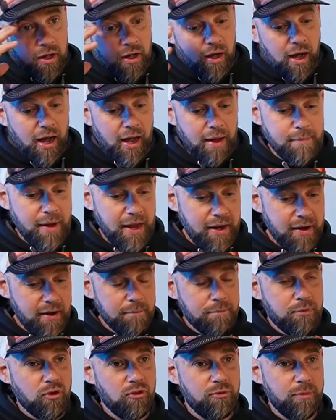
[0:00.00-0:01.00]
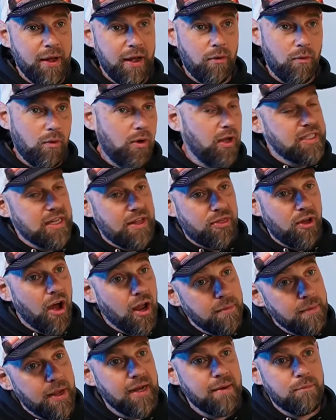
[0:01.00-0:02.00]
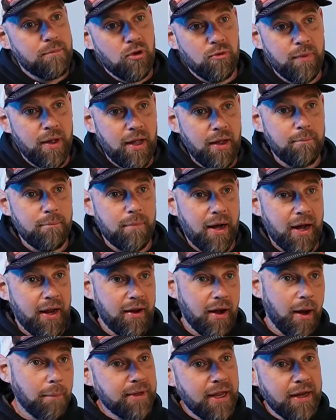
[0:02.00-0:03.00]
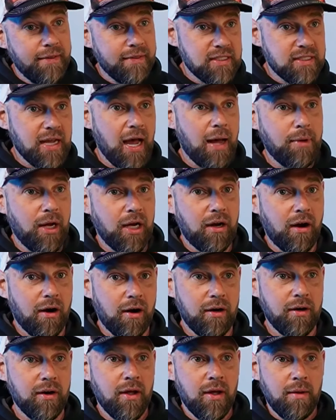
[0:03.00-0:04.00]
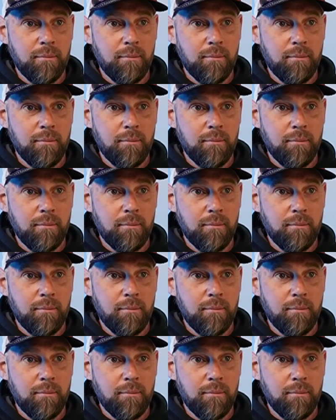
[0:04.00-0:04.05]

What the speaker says: I made an improvement. Well, at least I thought I made an improvement by updating this Kanban card,